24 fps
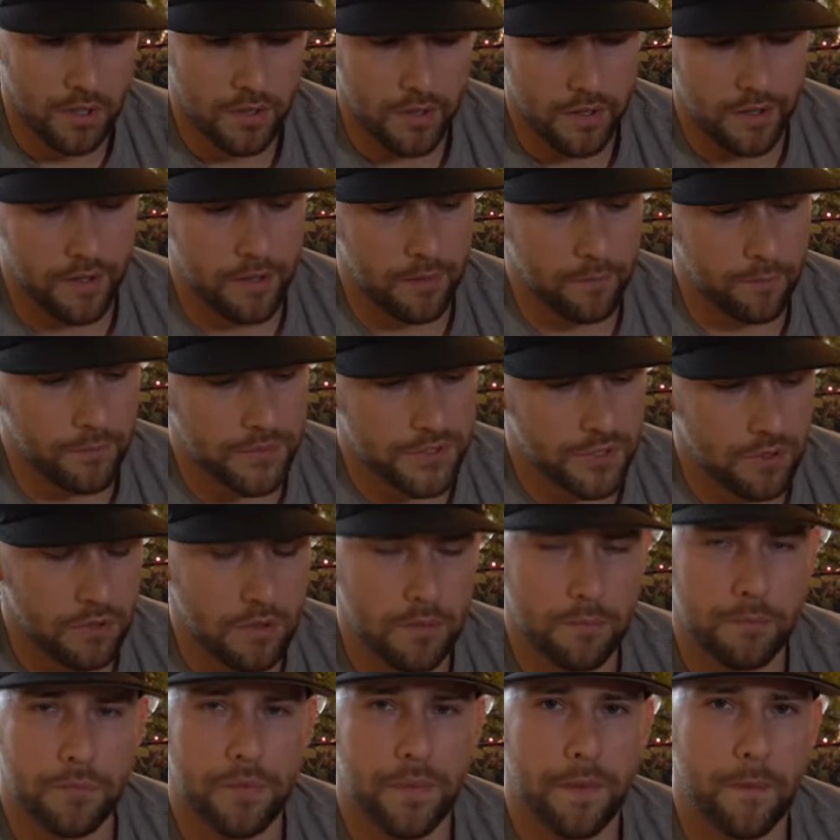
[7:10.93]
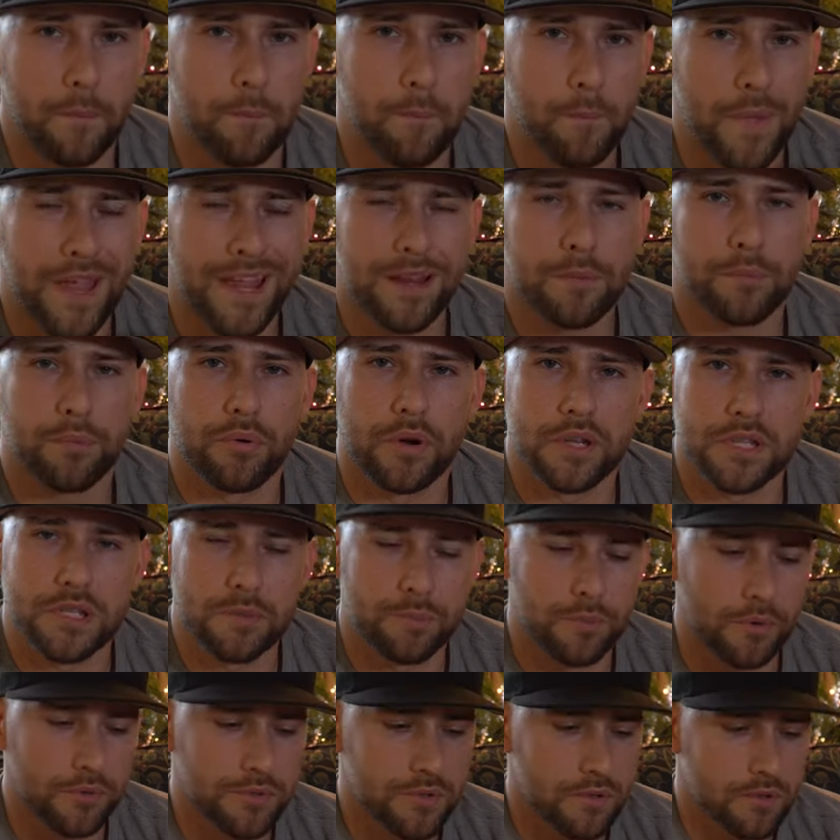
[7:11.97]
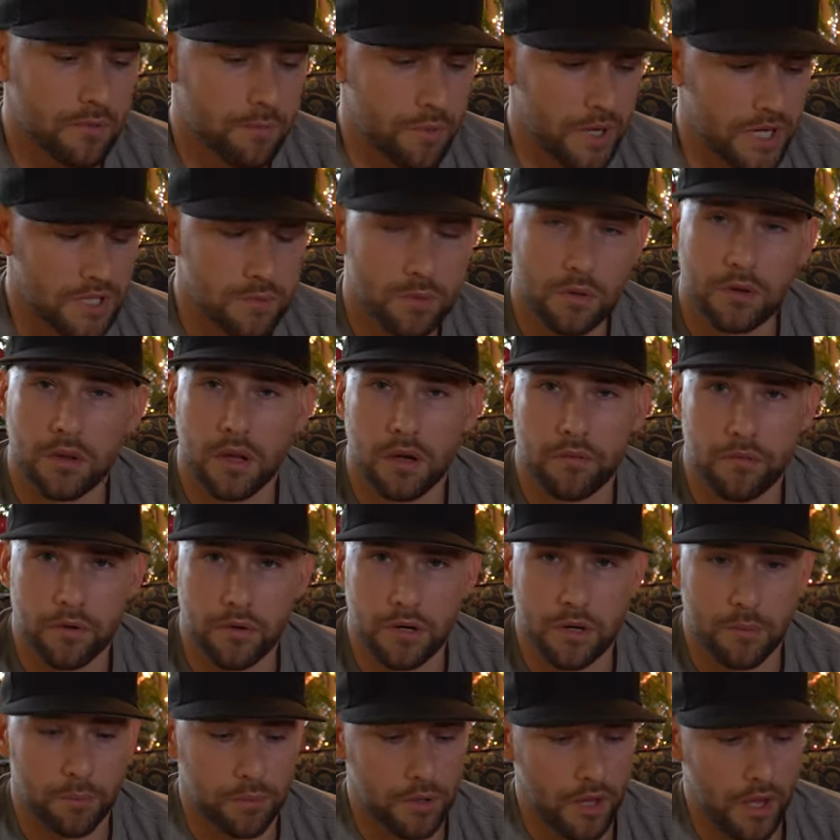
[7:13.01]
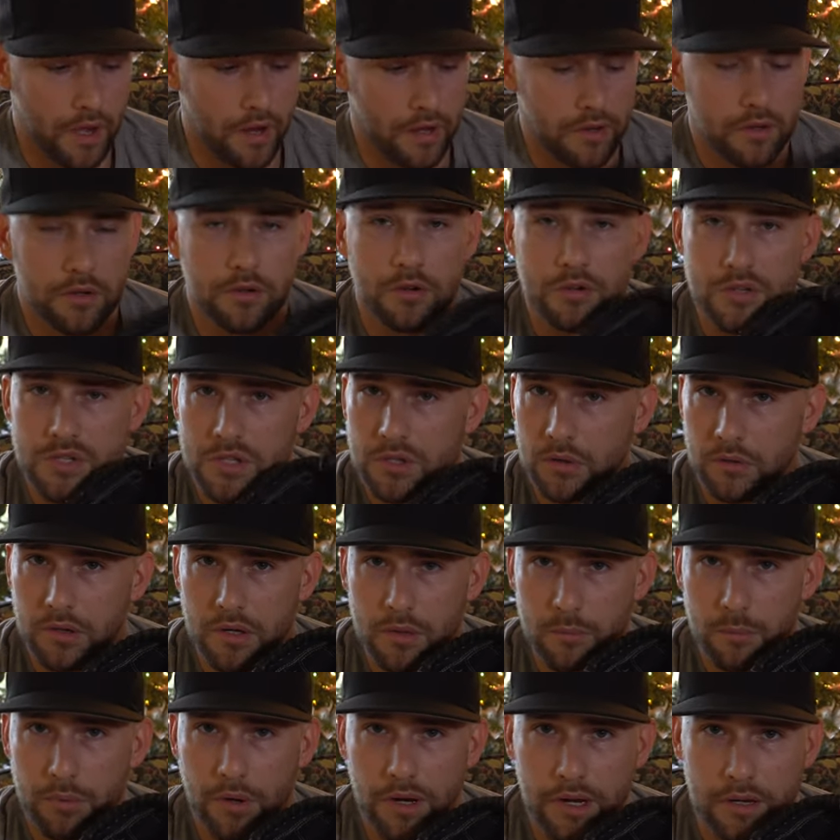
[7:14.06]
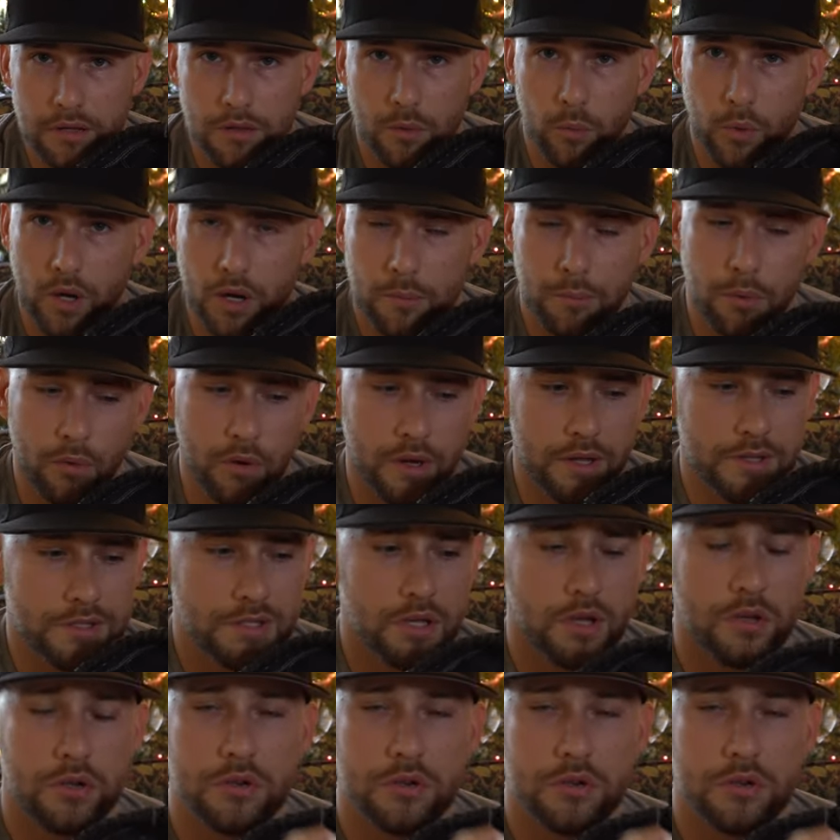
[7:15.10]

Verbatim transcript: Um, so the, the main principles of the baseball glove are gonna apply. You're still gonna break in the wear points.